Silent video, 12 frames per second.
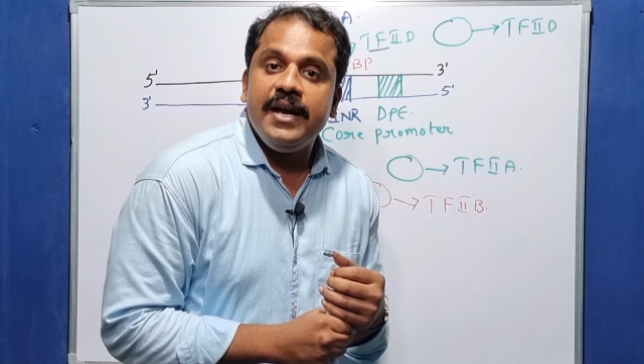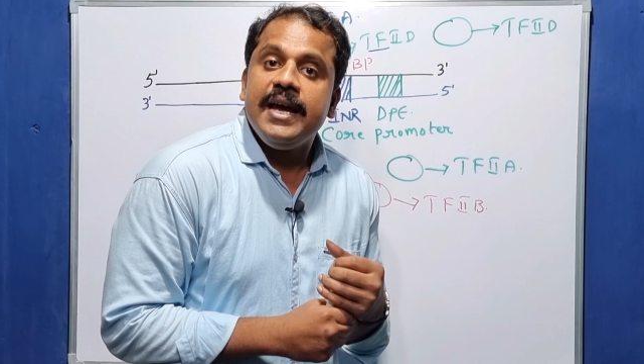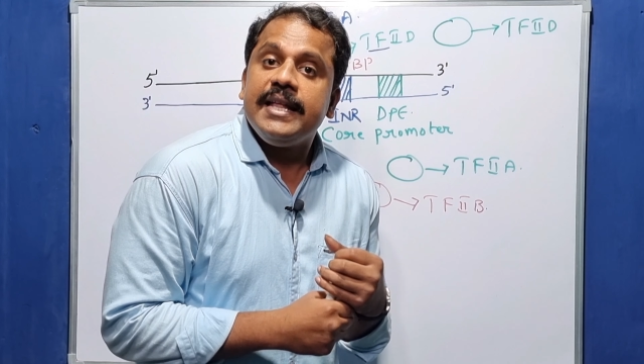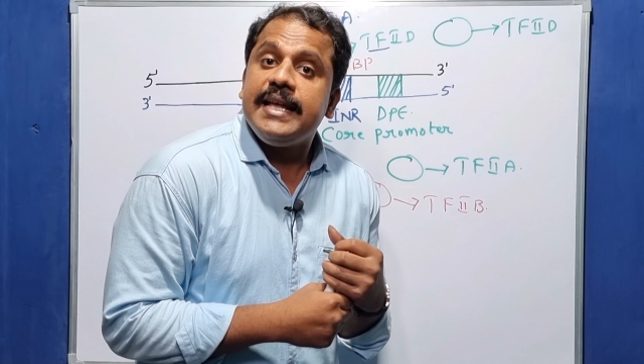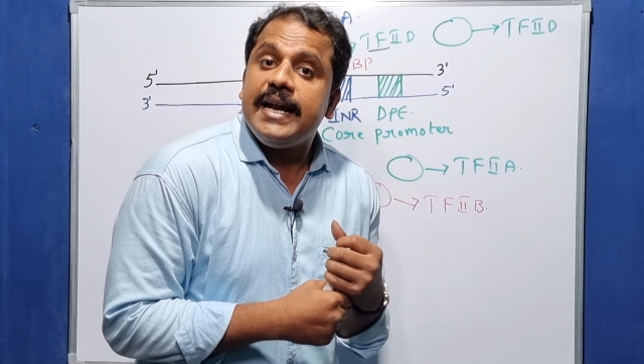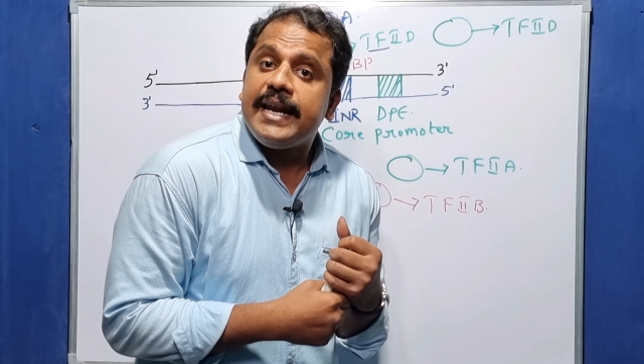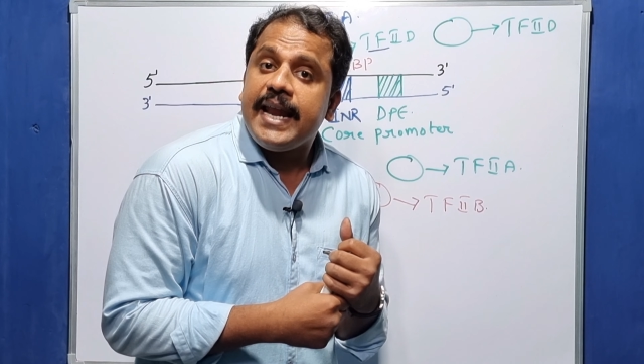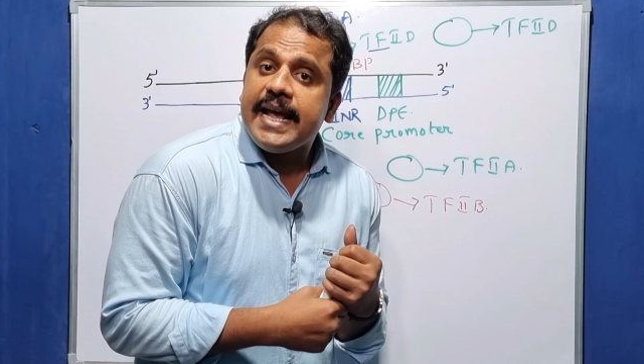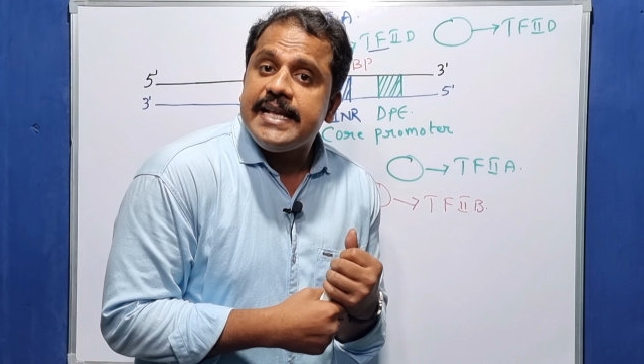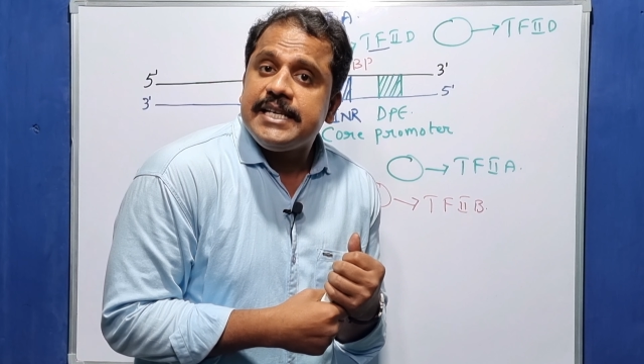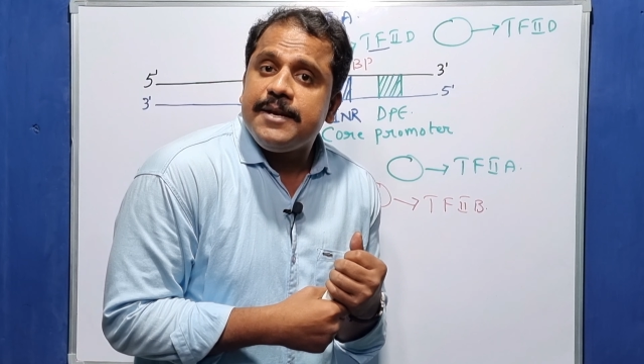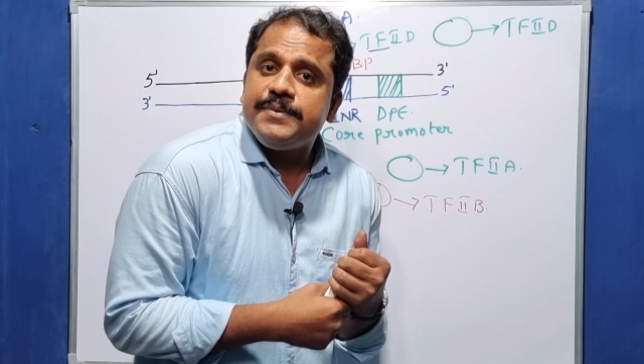the
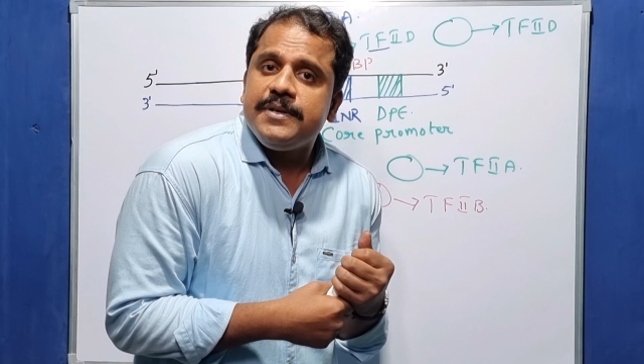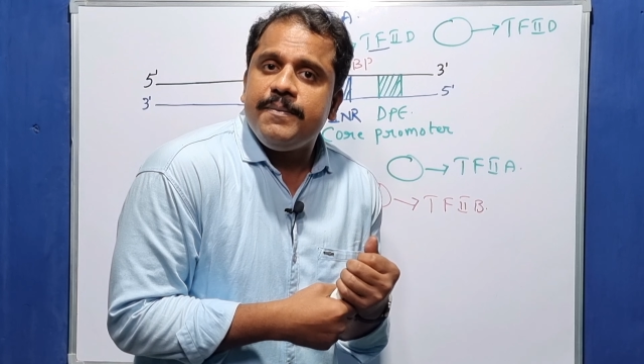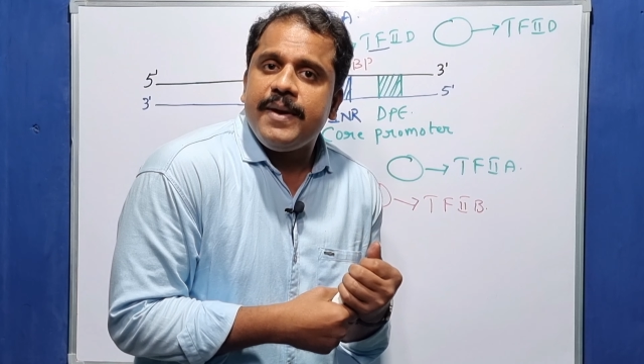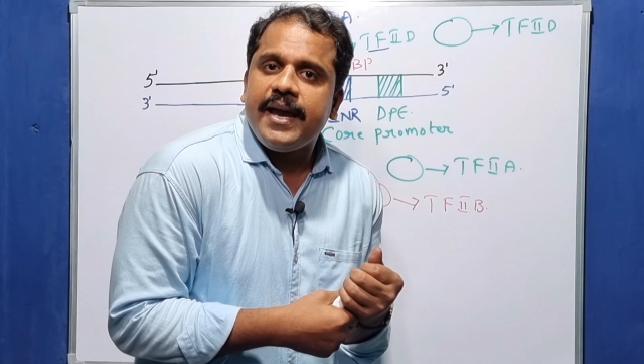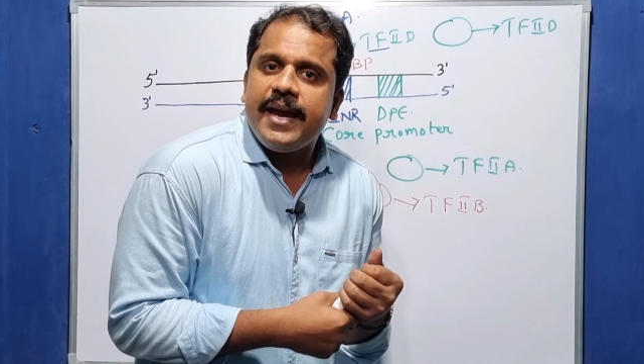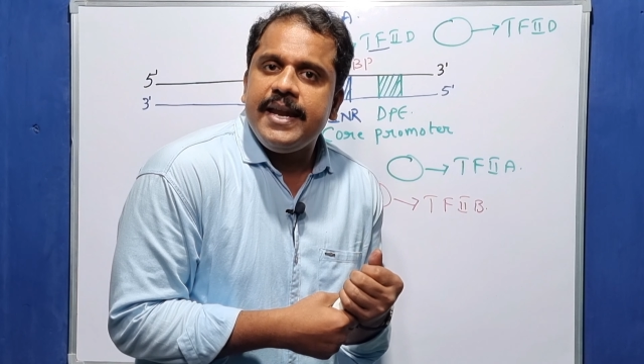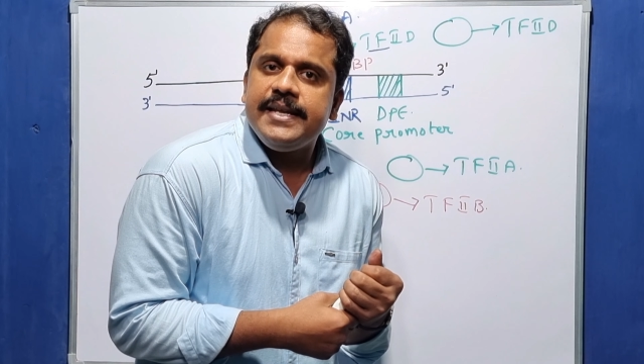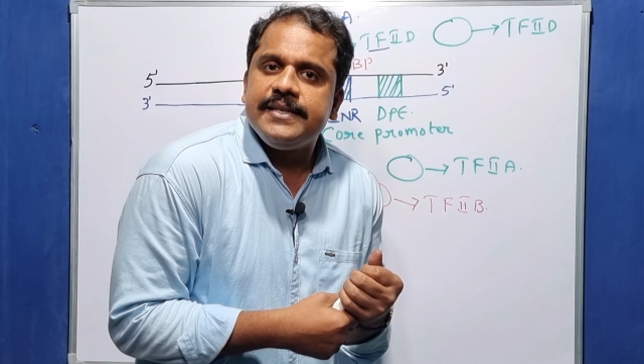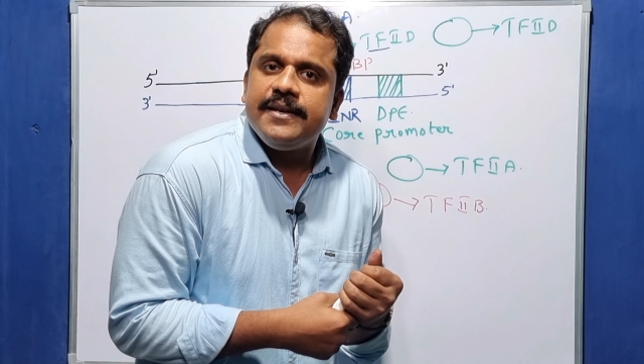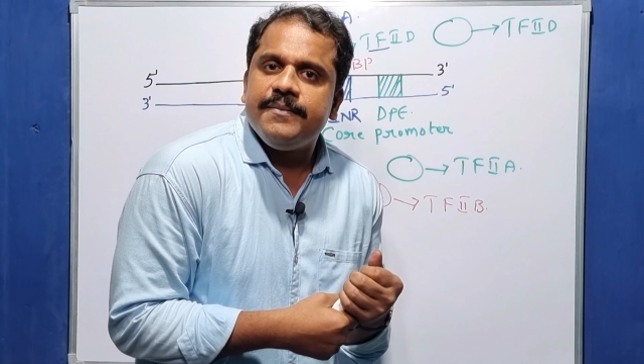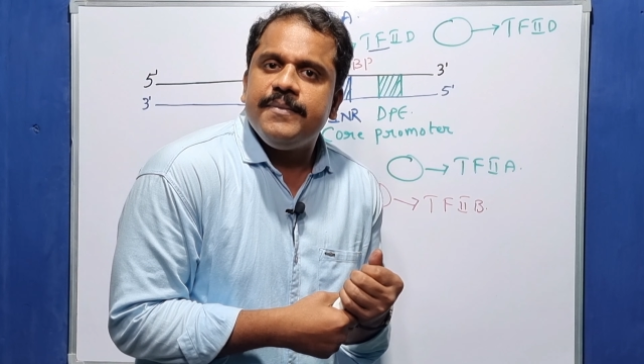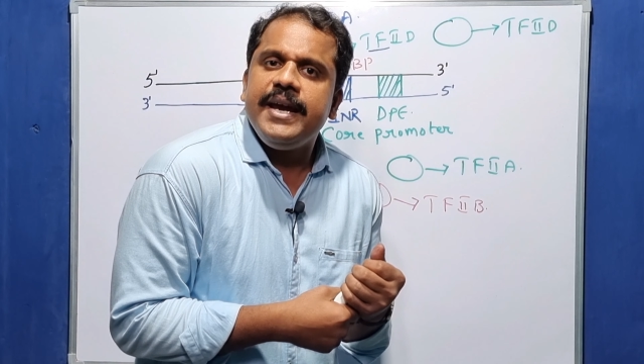transcription mechanism,